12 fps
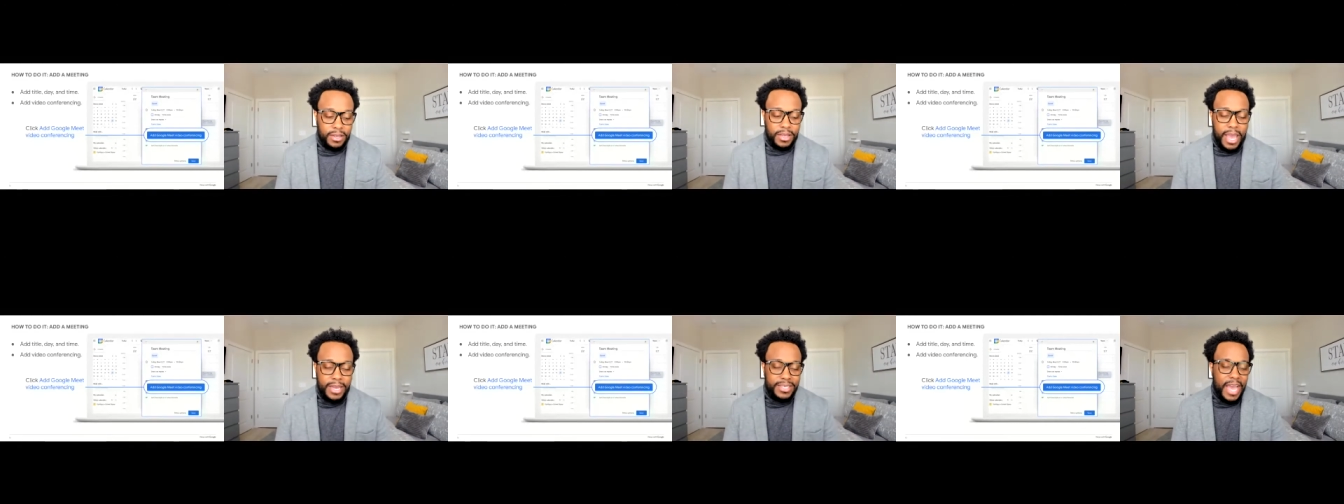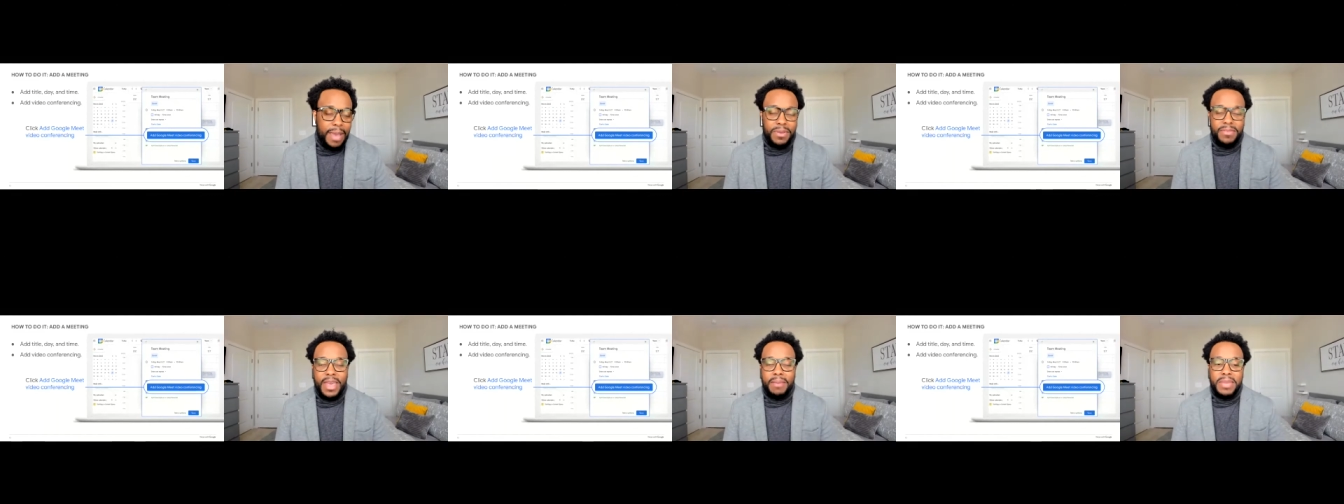and type
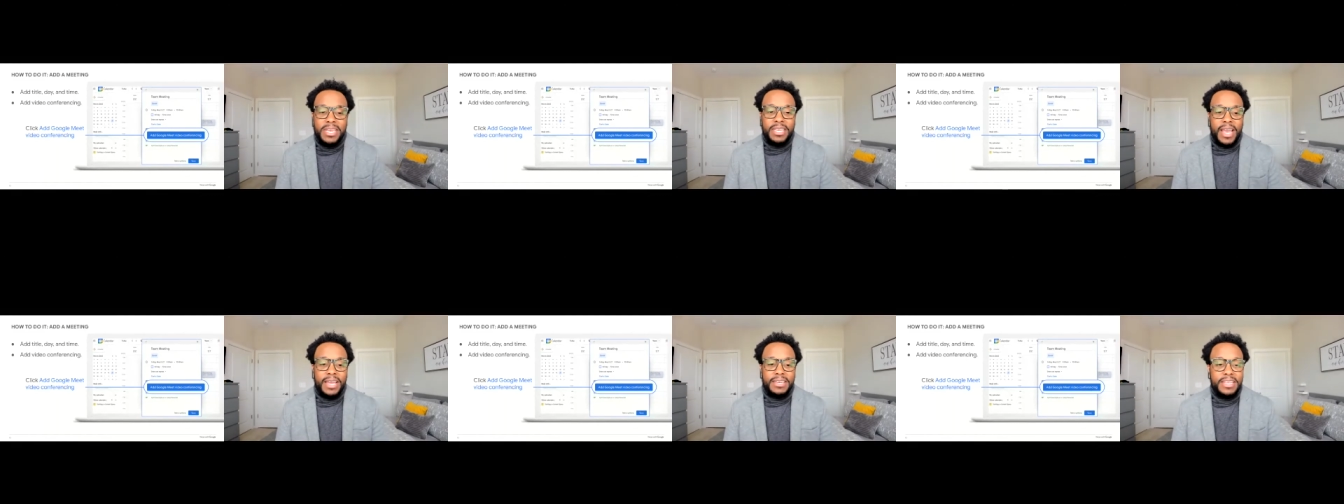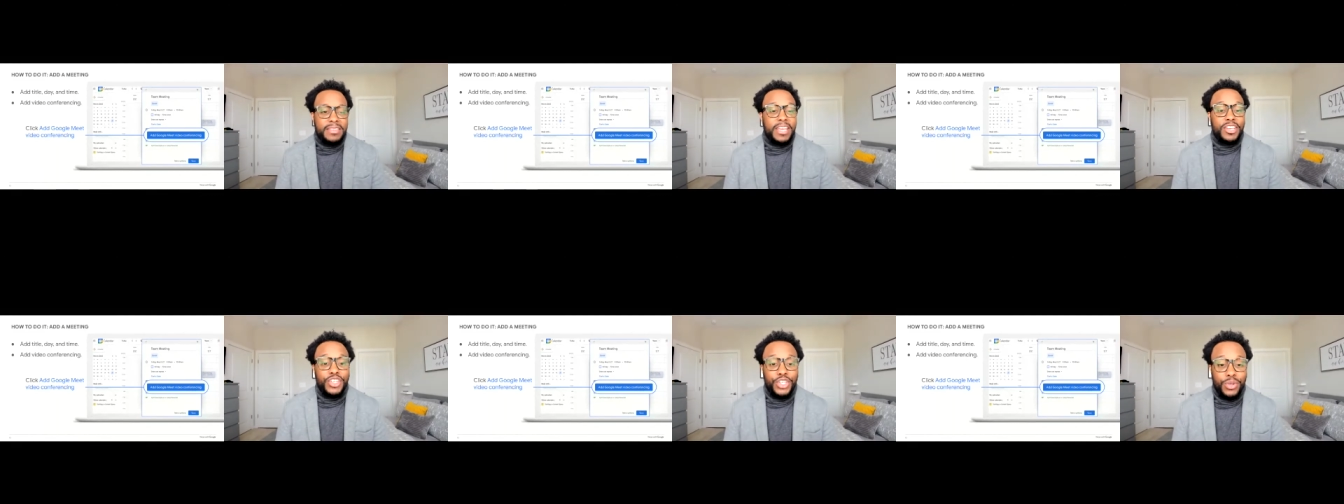in that meeting ID, they
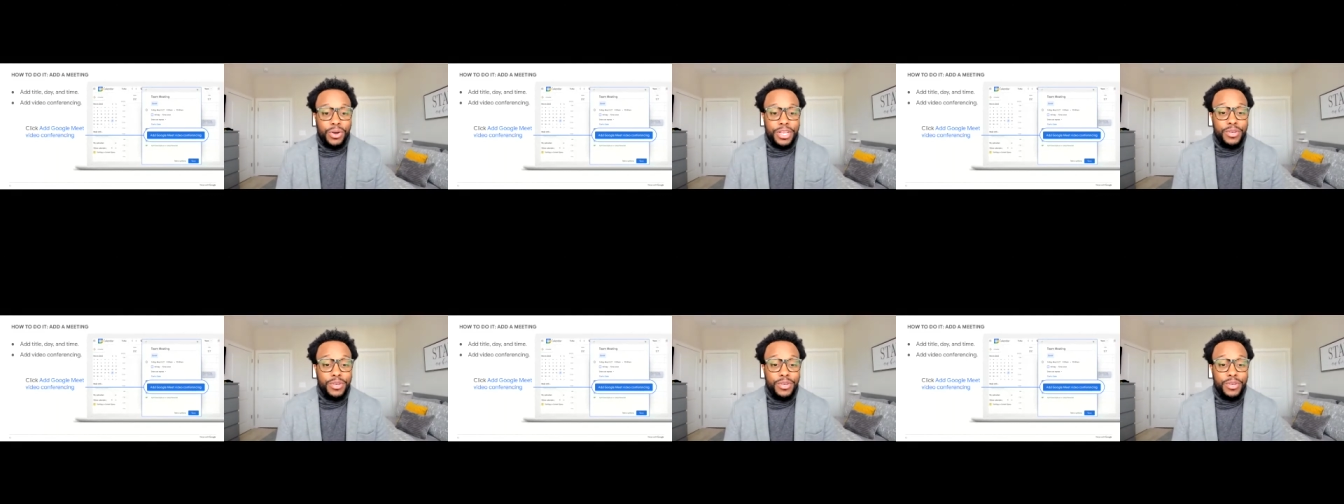can join.